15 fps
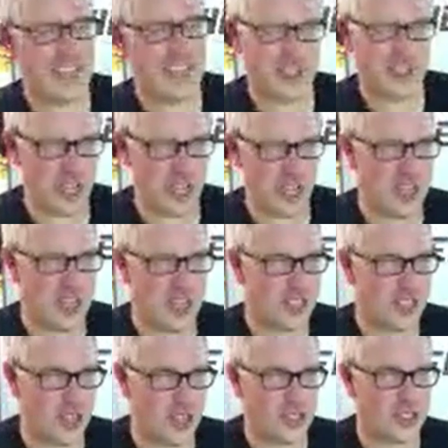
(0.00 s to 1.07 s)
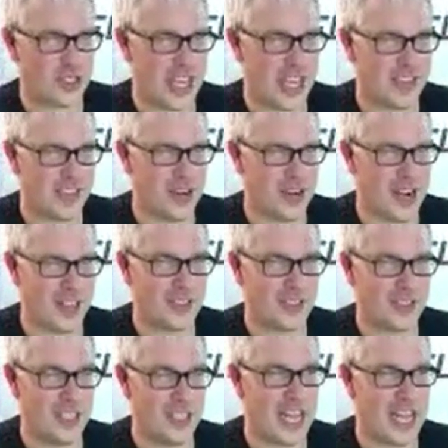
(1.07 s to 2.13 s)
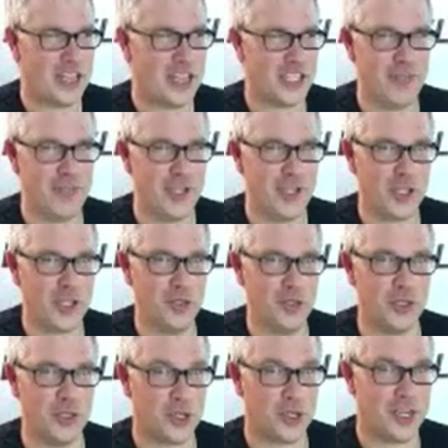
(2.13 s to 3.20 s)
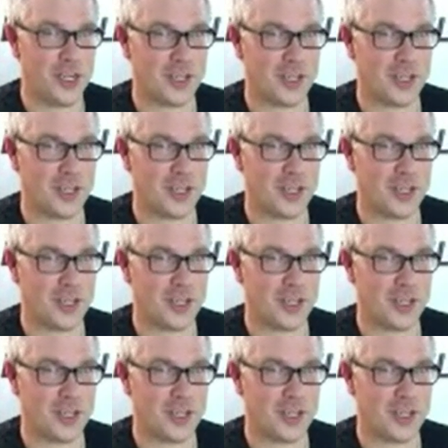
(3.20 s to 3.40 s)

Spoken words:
it's close to $700, and that doesn't even include the truck.